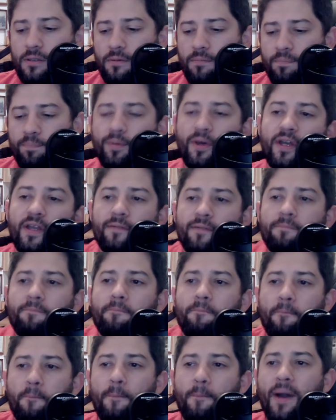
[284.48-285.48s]
But
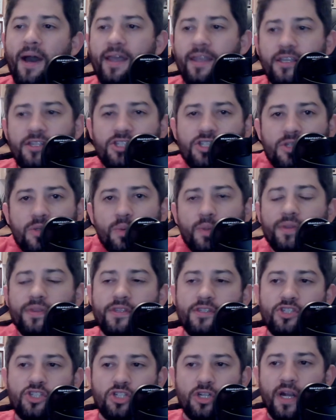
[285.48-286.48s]
my issue with
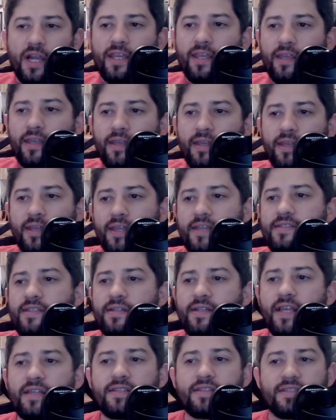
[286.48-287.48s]
the strike
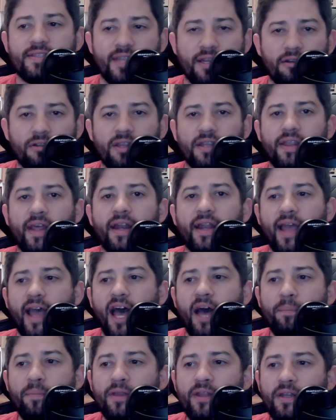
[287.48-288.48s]
isn't necessarily that it
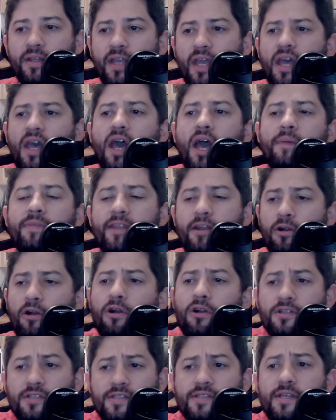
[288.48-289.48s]
happened. There
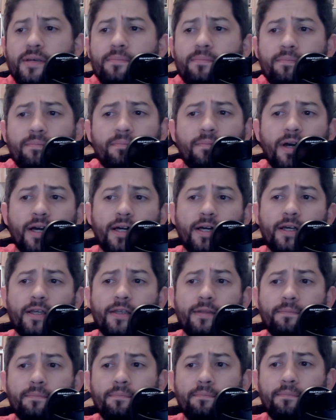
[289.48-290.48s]
are some uh,
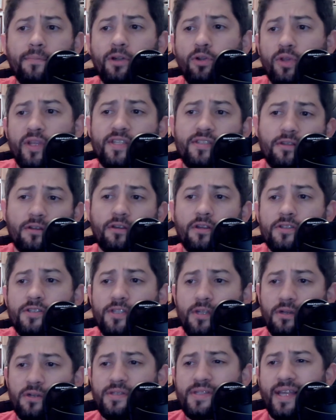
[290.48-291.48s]
Middle Eastern
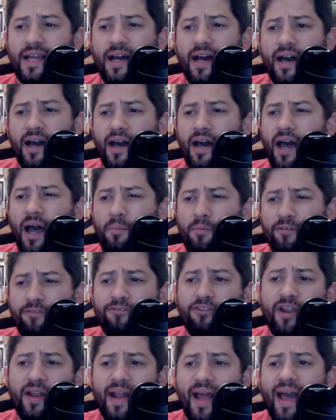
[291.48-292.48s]
concerns that I'm
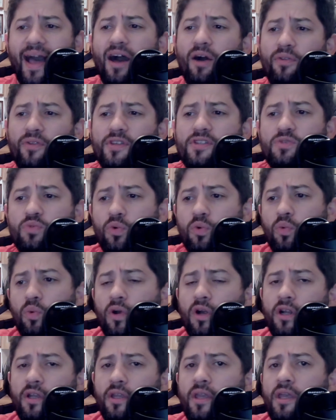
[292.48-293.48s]
afraid how this will
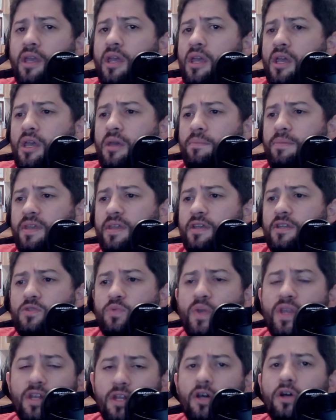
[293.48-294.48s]
work, because
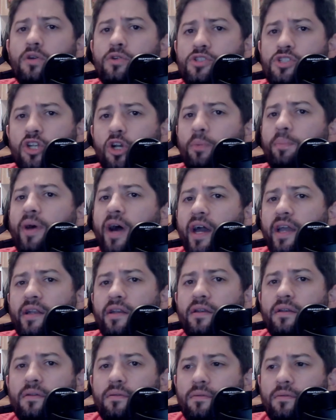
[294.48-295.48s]
we know Joe Biden